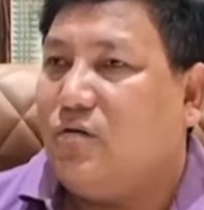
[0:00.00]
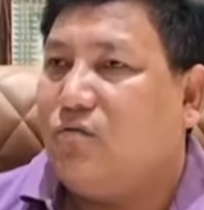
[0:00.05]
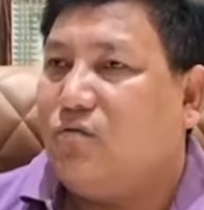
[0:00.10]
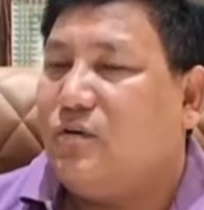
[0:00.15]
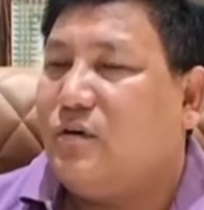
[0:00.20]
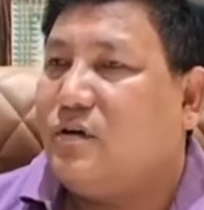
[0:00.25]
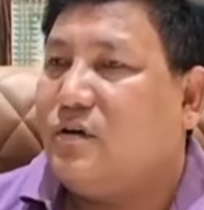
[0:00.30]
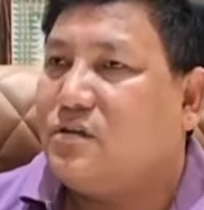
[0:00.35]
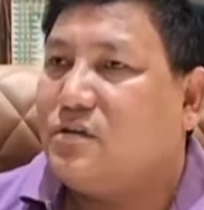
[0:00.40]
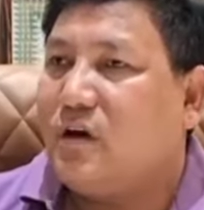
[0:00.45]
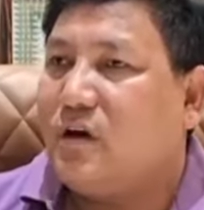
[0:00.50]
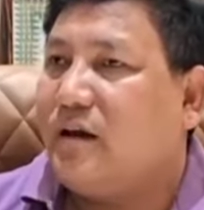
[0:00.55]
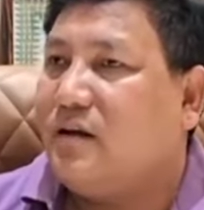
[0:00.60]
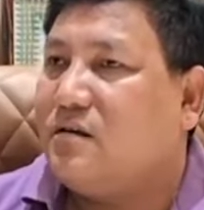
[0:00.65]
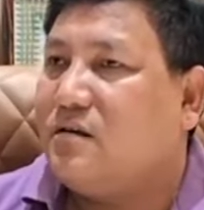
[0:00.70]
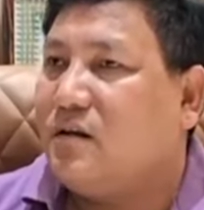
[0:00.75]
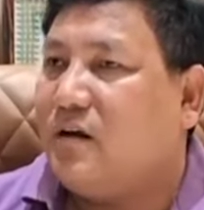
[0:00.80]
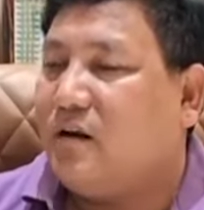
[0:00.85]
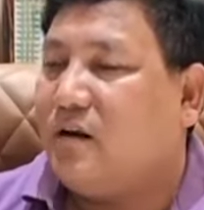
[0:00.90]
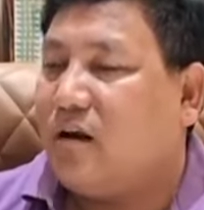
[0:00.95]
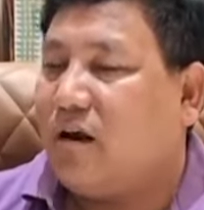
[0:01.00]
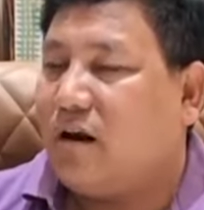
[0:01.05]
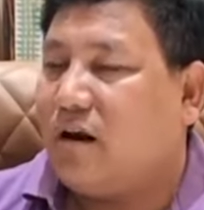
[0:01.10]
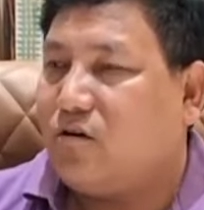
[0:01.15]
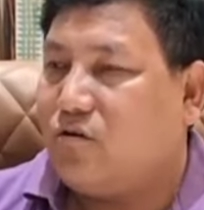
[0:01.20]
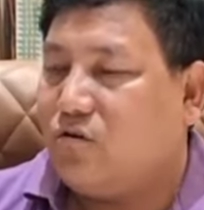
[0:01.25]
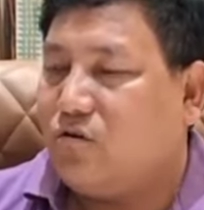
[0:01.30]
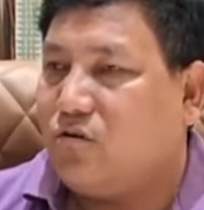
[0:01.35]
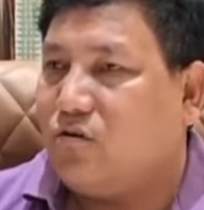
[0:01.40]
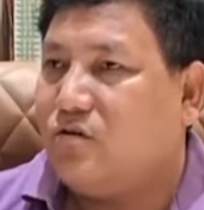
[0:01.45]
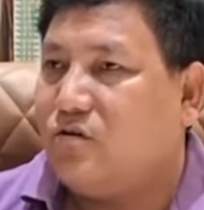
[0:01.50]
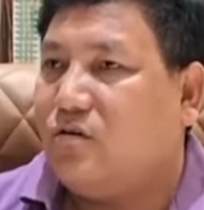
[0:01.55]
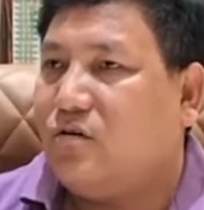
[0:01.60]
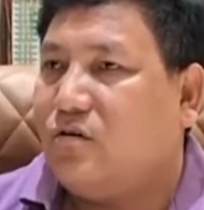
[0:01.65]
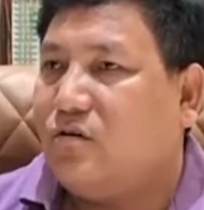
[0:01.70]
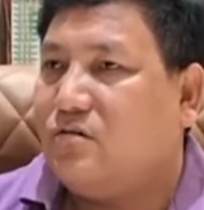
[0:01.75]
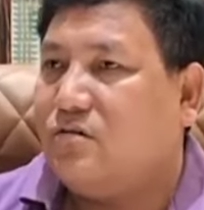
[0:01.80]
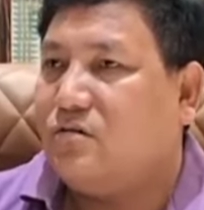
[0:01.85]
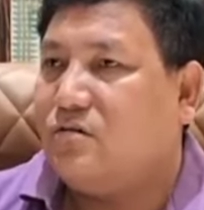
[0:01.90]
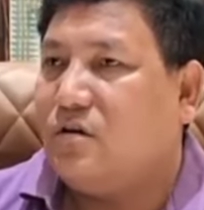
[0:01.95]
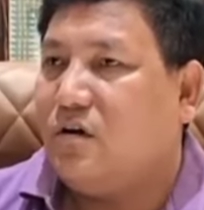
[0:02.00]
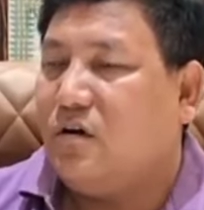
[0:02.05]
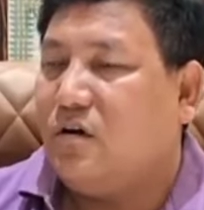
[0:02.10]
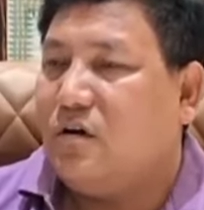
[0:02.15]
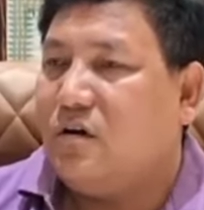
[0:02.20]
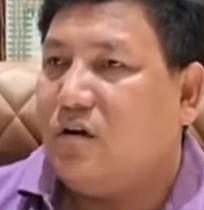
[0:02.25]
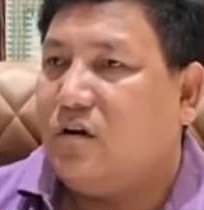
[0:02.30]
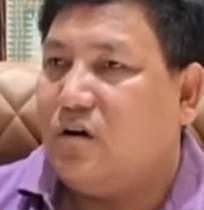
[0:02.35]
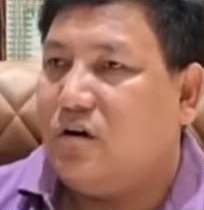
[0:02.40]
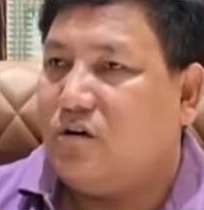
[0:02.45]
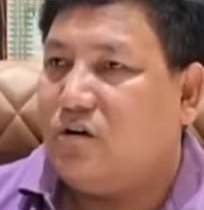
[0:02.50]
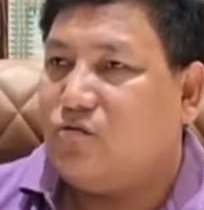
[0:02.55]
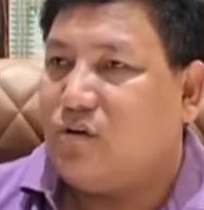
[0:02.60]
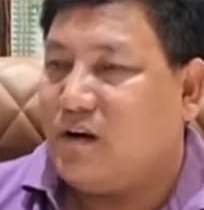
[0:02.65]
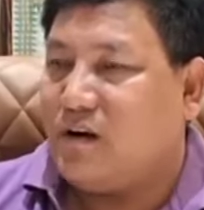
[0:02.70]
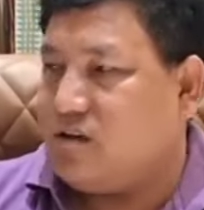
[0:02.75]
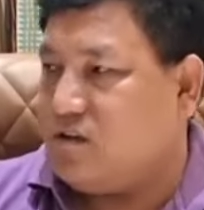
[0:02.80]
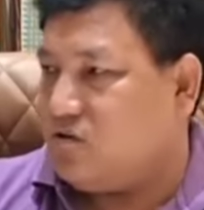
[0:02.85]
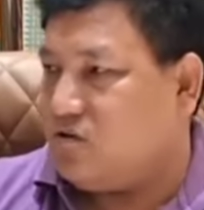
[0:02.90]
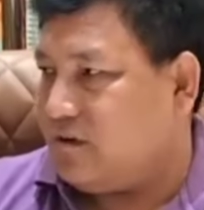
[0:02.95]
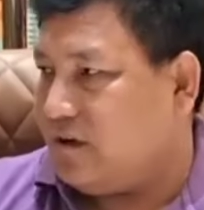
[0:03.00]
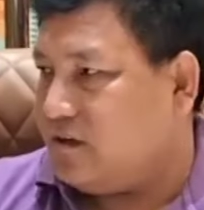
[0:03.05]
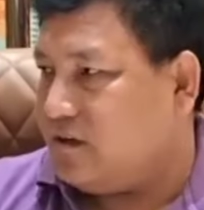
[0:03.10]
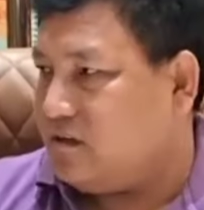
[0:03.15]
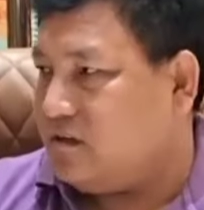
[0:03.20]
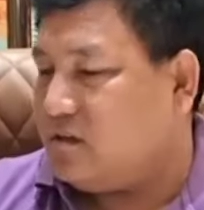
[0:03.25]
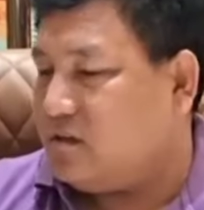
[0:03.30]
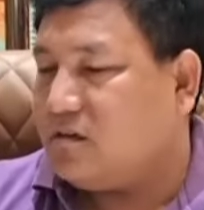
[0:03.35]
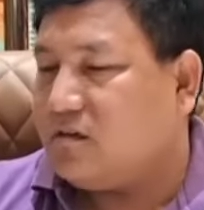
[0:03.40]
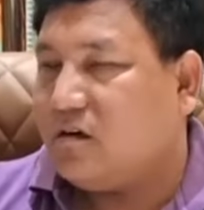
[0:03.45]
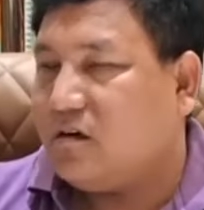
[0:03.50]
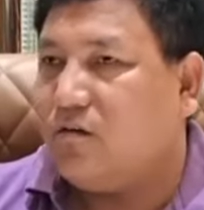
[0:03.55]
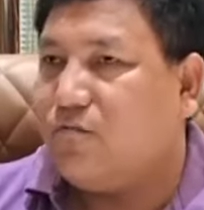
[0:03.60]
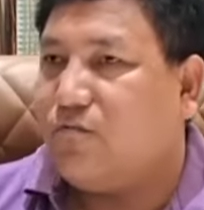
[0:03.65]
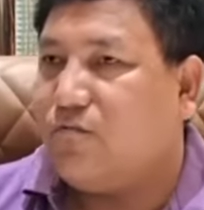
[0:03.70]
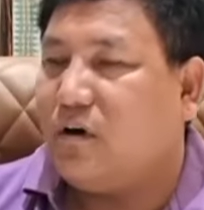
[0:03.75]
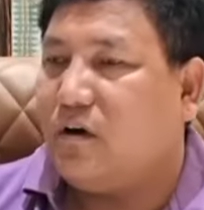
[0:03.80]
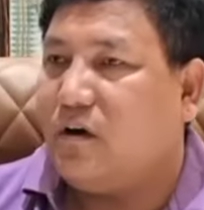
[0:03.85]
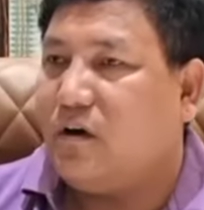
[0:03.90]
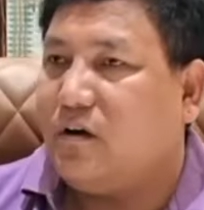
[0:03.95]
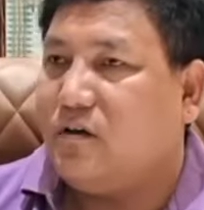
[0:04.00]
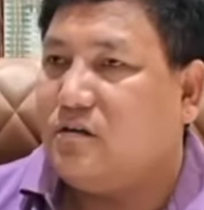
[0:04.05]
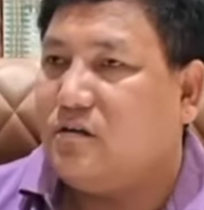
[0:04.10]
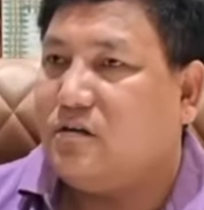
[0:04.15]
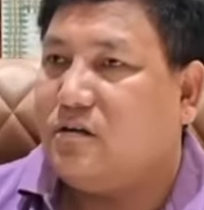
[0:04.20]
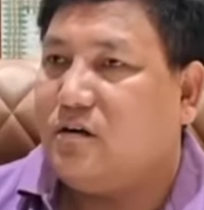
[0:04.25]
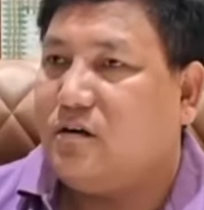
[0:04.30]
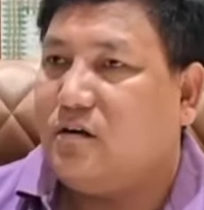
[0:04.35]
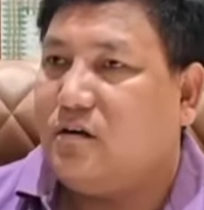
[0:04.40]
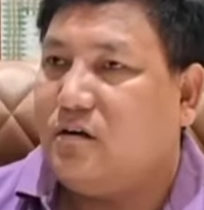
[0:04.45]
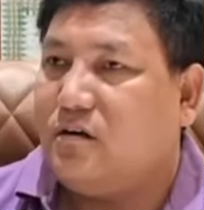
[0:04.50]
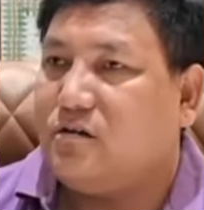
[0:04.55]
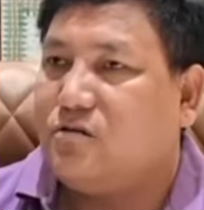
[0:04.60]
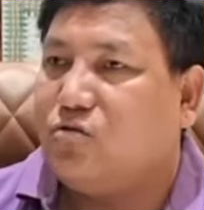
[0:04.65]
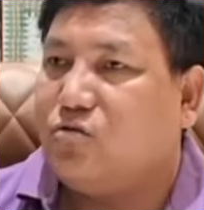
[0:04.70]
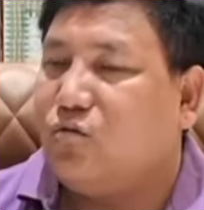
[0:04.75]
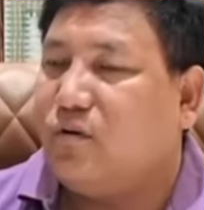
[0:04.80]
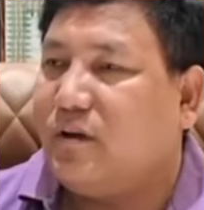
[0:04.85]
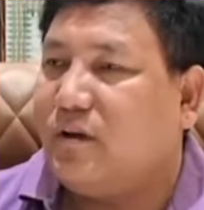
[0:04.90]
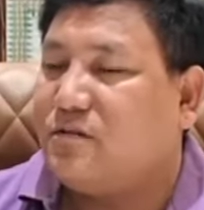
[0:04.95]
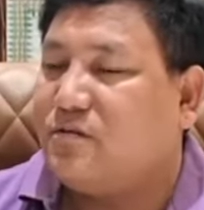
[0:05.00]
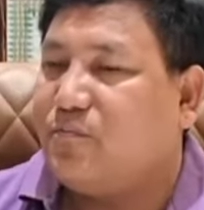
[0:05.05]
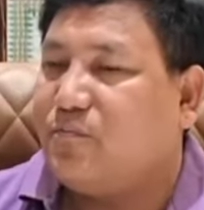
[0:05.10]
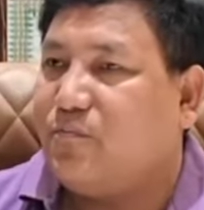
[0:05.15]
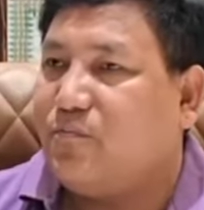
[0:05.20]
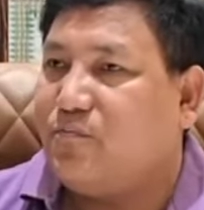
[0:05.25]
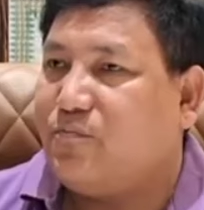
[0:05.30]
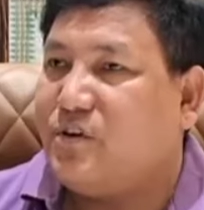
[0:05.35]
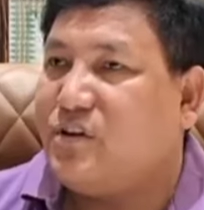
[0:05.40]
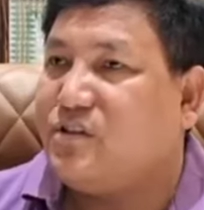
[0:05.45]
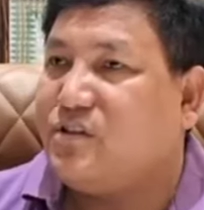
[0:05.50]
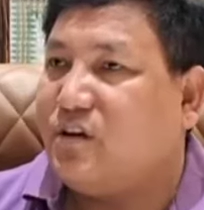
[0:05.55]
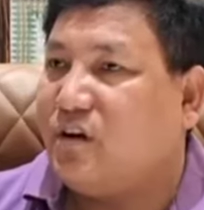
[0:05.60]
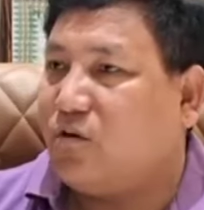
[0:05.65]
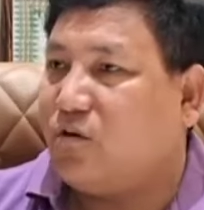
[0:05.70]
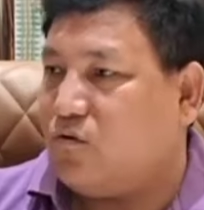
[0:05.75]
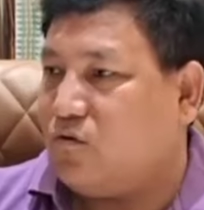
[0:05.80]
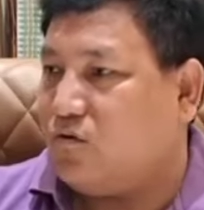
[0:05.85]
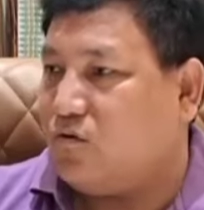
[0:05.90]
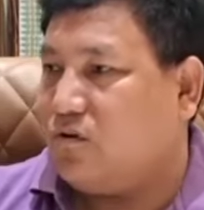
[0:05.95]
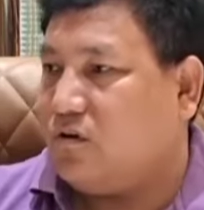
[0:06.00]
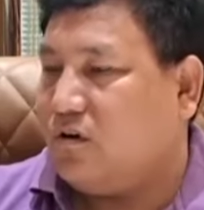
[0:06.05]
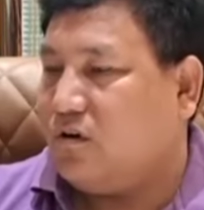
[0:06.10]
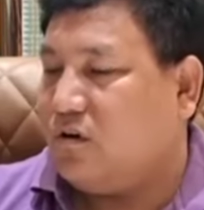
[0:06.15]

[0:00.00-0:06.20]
we signed an accord on 2020, but it is known as peace accord.